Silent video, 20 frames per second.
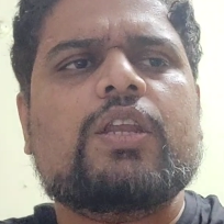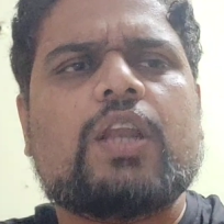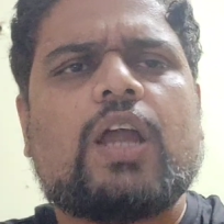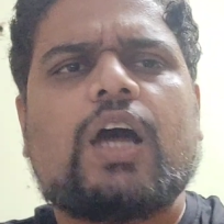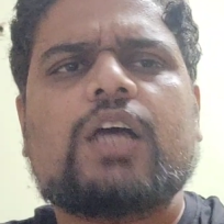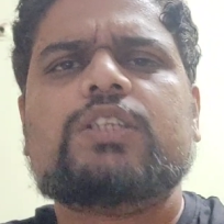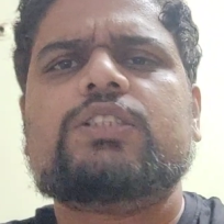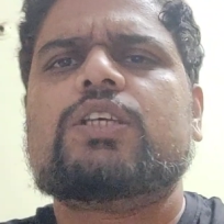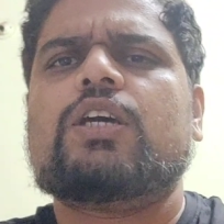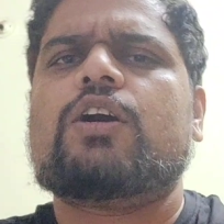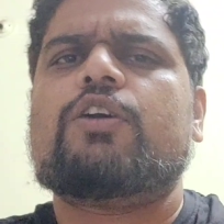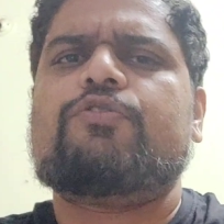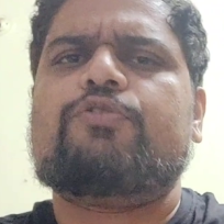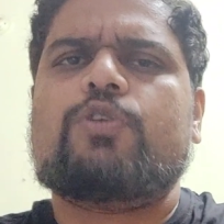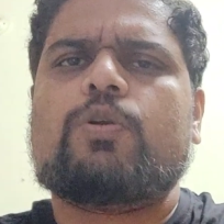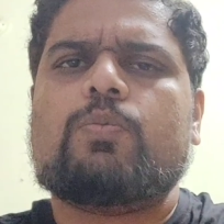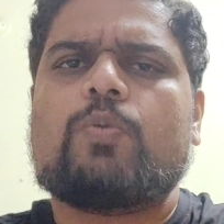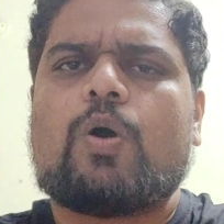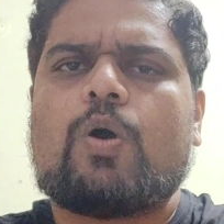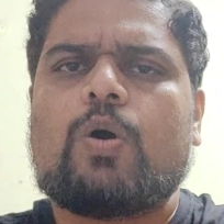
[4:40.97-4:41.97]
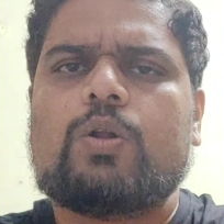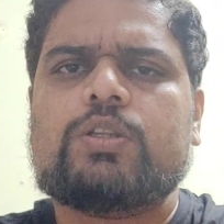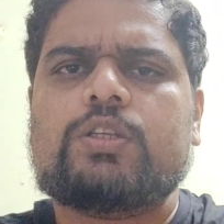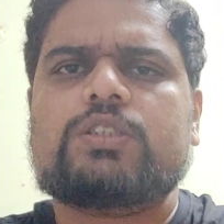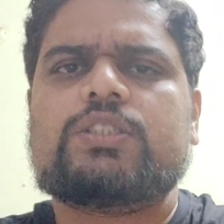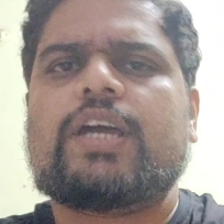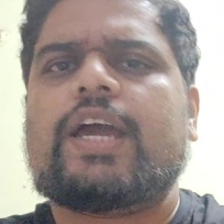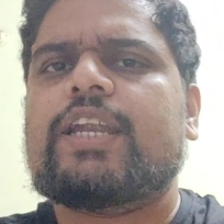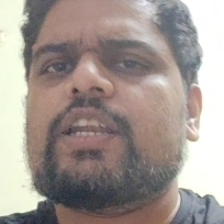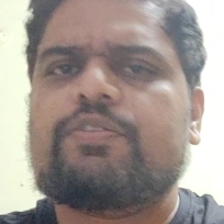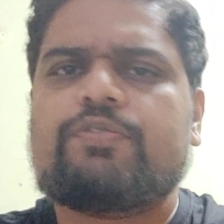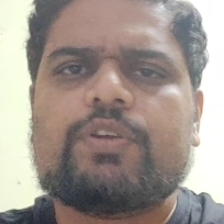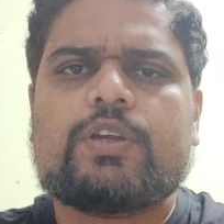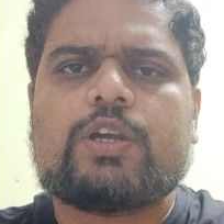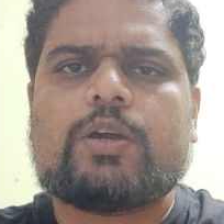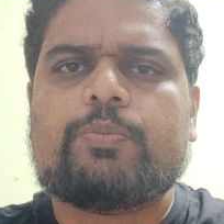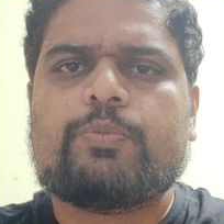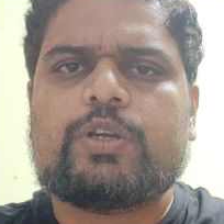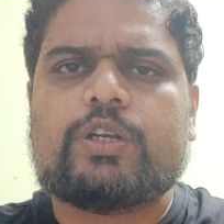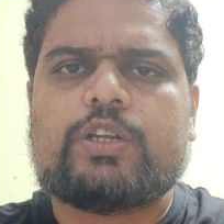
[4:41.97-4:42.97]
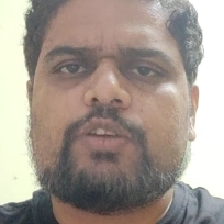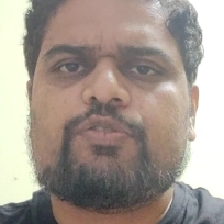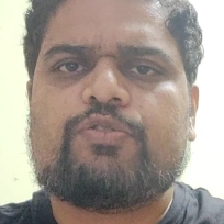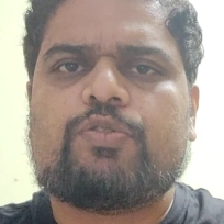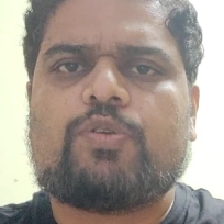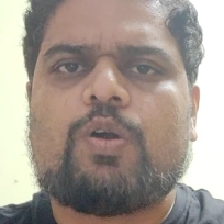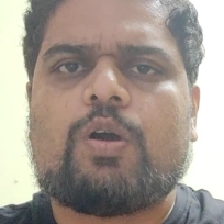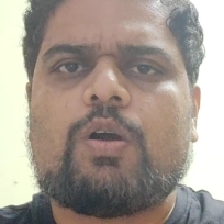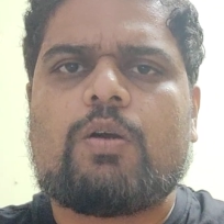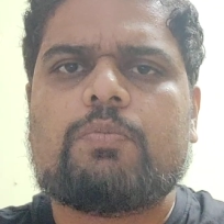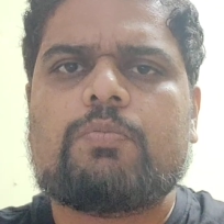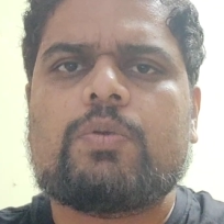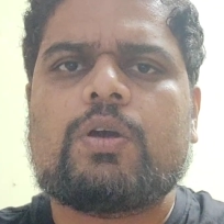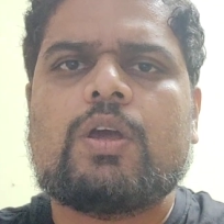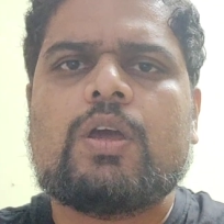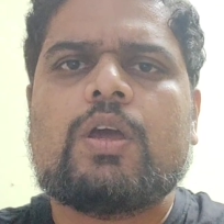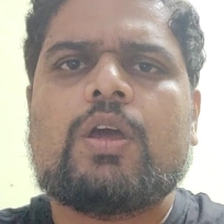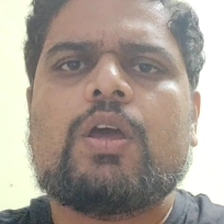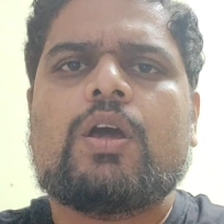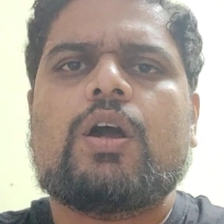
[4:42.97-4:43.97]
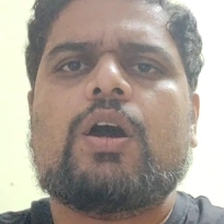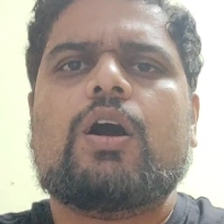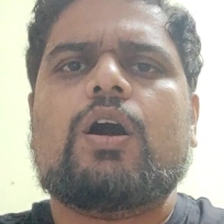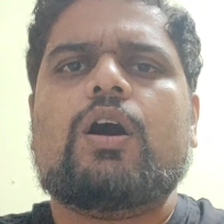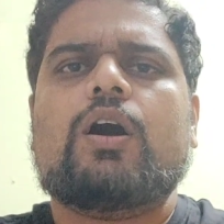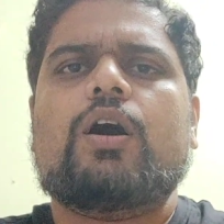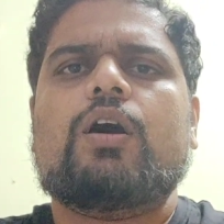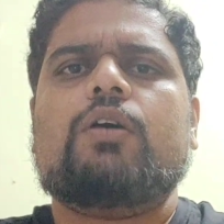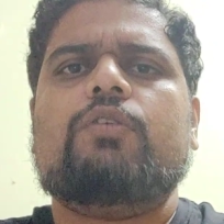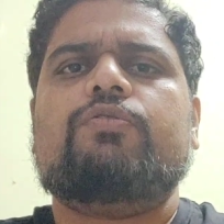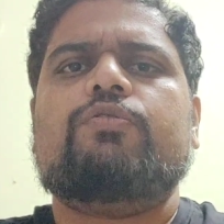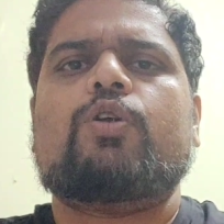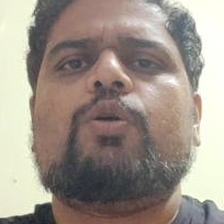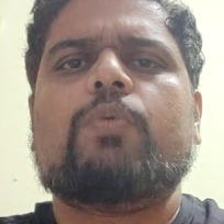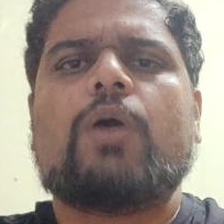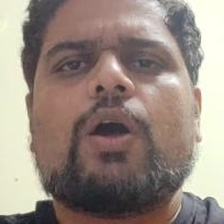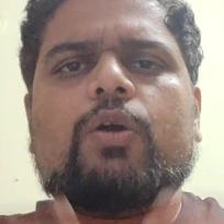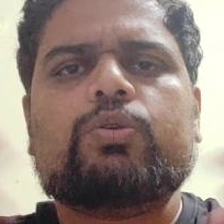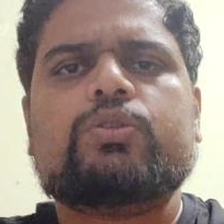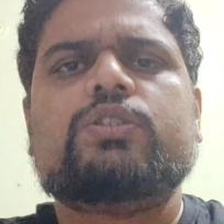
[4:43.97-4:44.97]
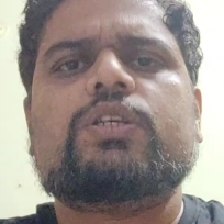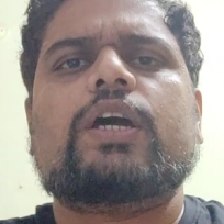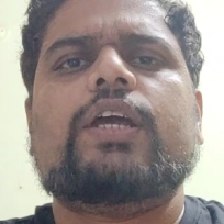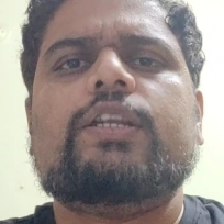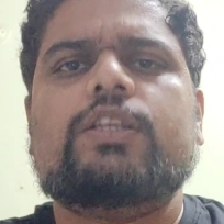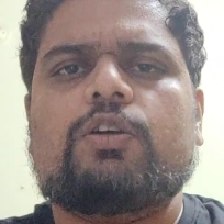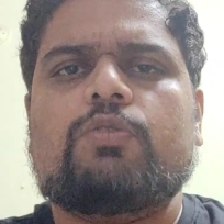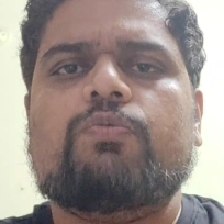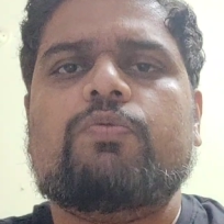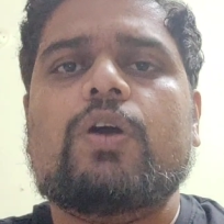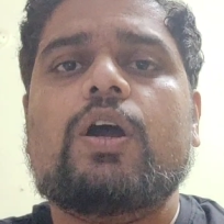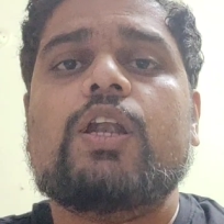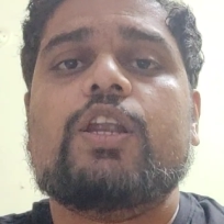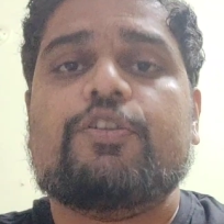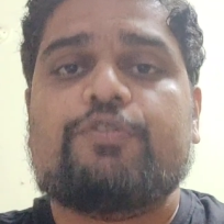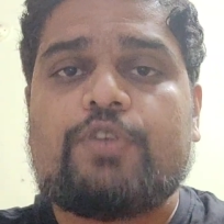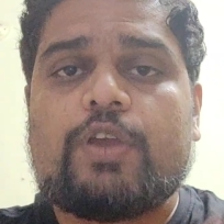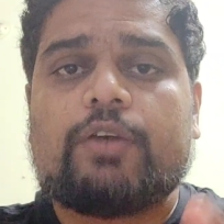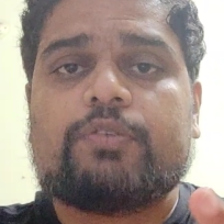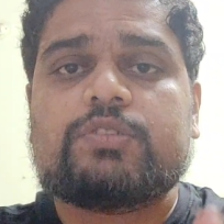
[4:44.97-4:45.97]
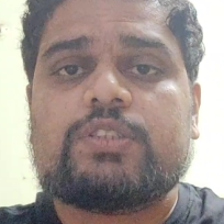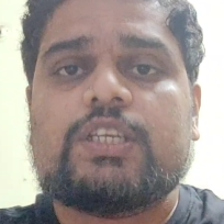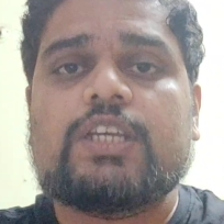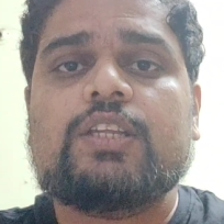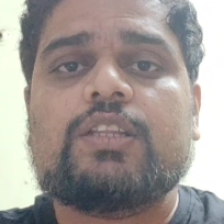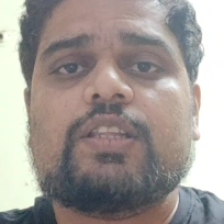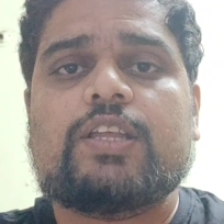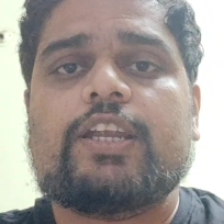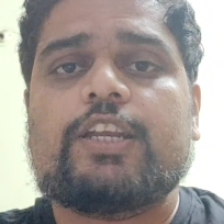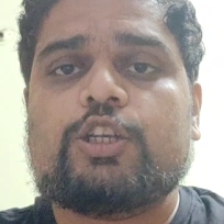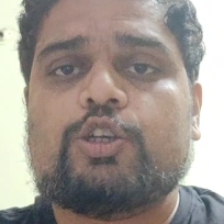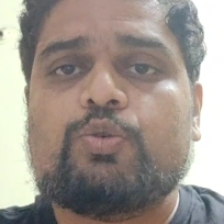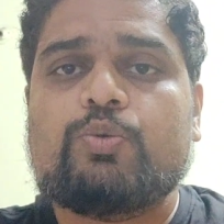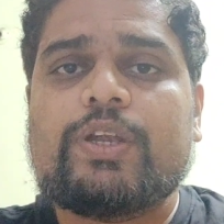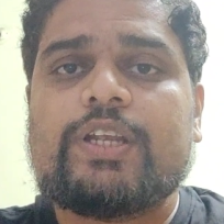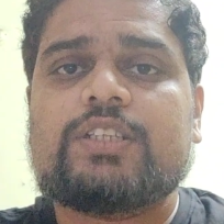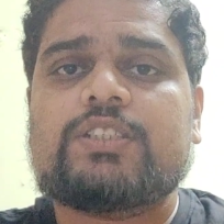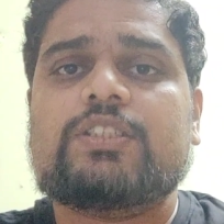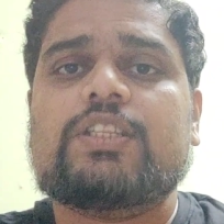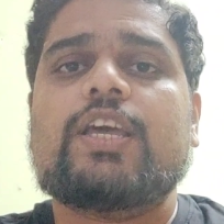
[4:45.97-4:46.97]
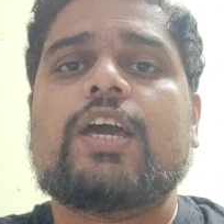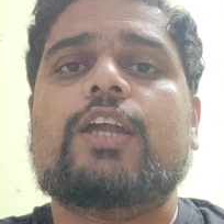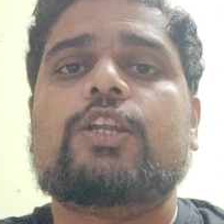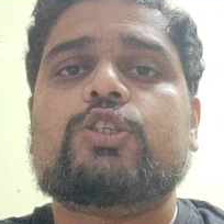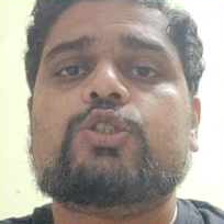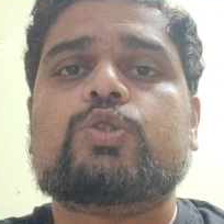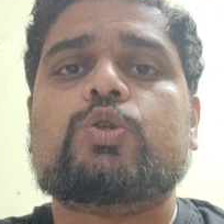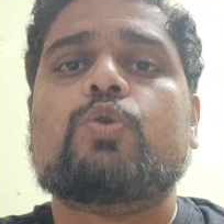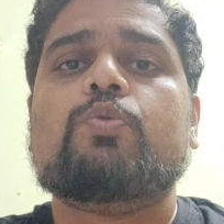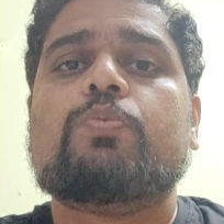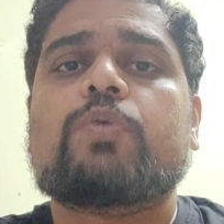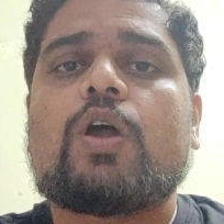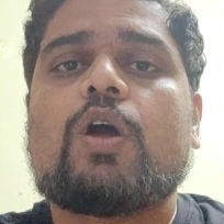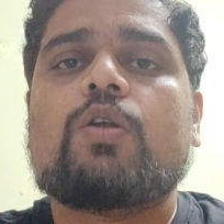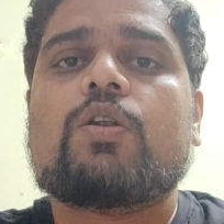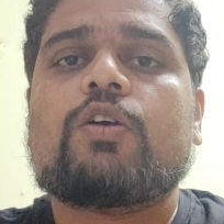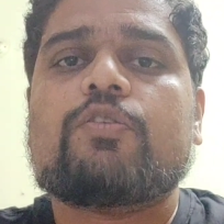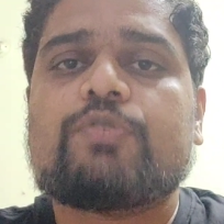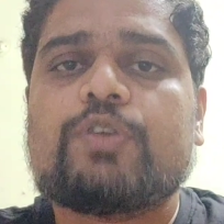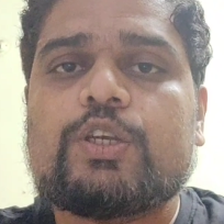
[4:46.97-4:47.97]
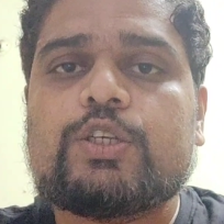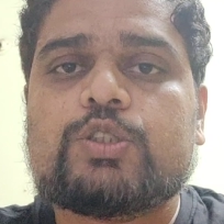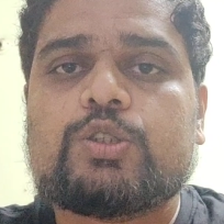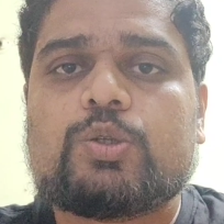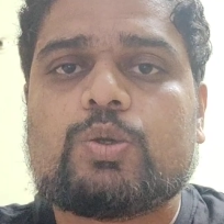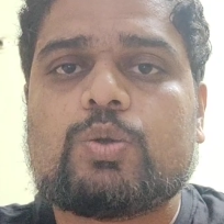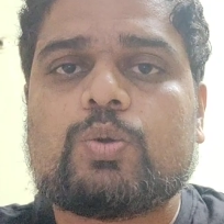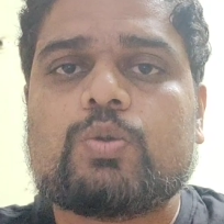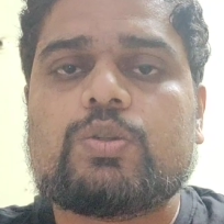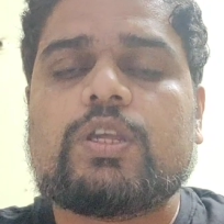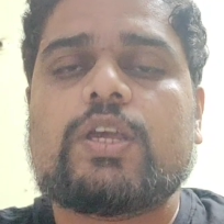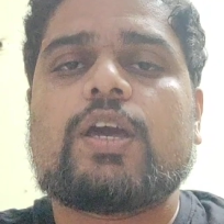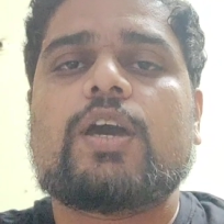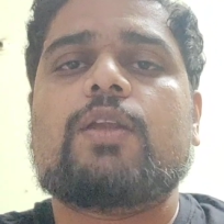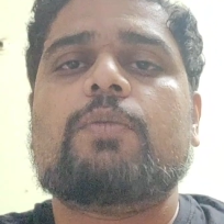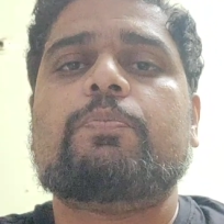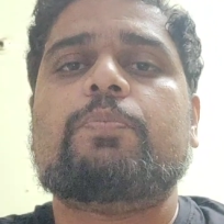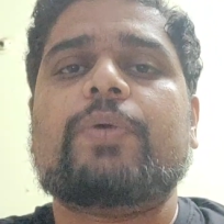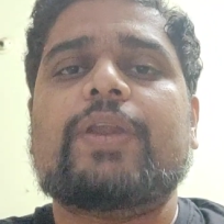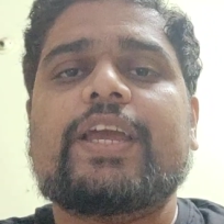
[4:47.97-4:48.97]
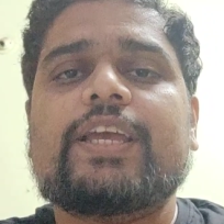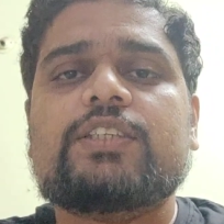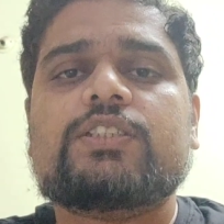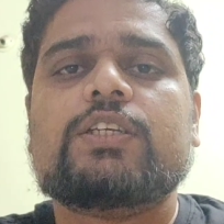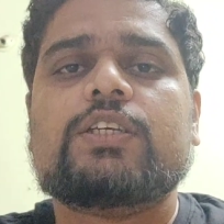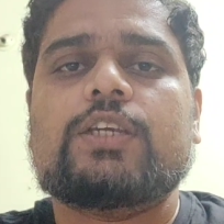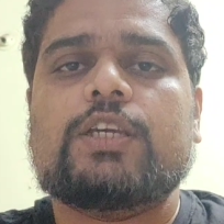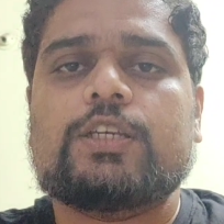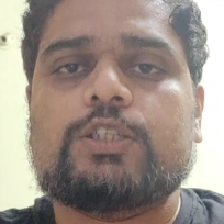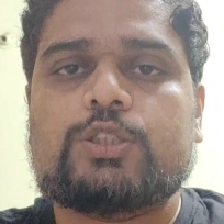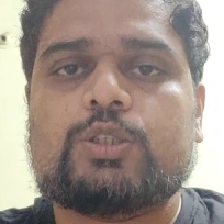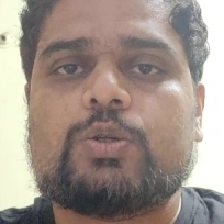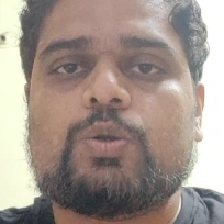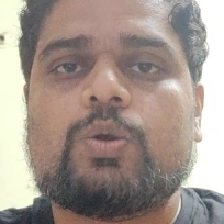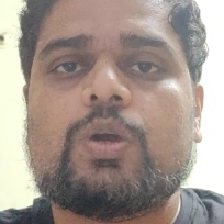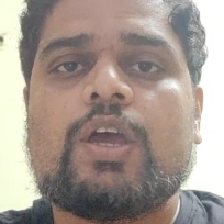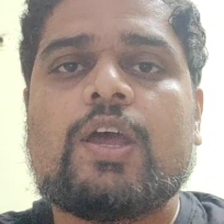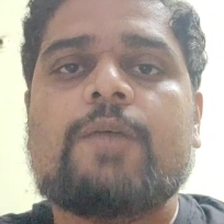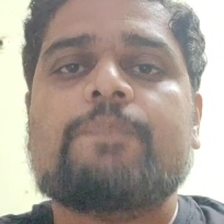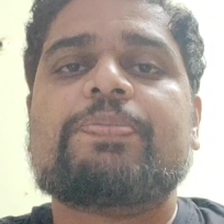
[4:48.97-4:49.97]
NASA, from all the scientific community, from uh, from outside the world, if you have seen their tweets, they are so proud of ISRO, they are praising ISRO,